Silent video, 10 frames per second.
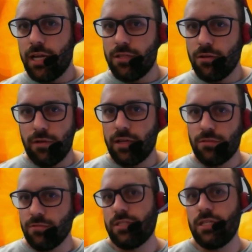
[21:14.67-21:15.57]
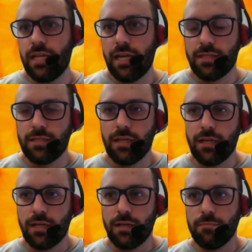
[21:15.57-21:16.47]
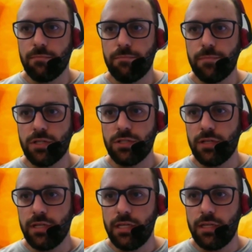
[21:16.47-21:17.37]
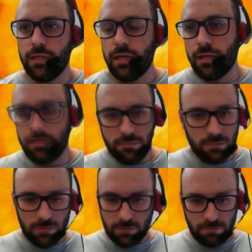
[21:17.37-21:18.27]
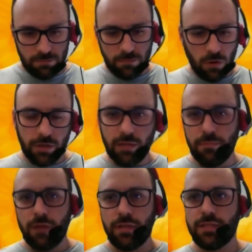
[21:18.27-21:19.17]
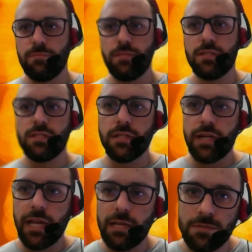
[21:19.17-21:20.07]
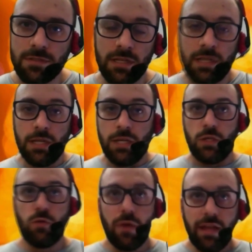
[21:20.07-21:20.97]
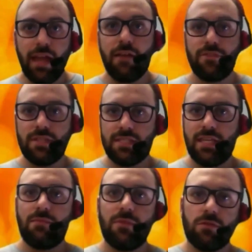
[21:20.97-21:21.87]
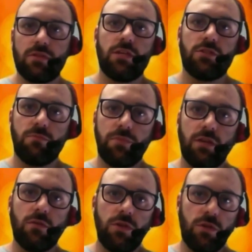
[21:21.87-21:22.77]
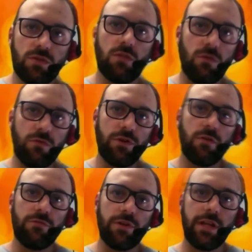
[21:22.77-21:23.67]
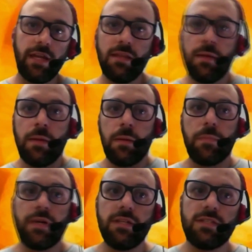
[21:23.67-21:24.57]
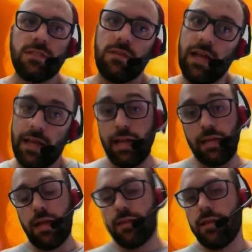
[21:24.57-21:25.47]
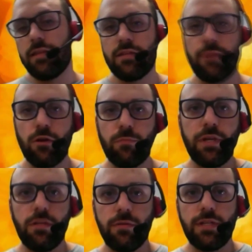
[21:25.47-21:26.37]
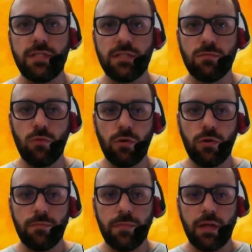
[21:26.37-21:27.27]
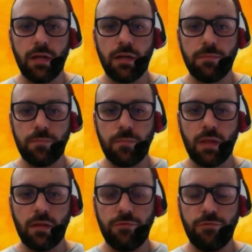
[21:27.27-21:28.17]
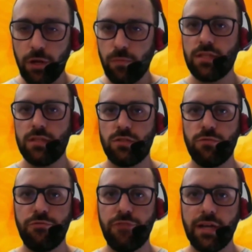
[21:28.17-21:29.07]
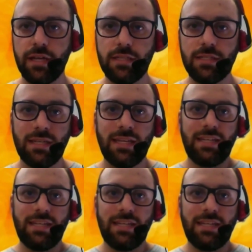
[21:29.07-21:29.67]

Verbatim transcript: I don't, I don't see that. Um, Personally, uh, talking about S A P standard apps, you might have the same annotation being used over and over again, but it's, uh, at least in my opinion, it's more uh, frequent to find,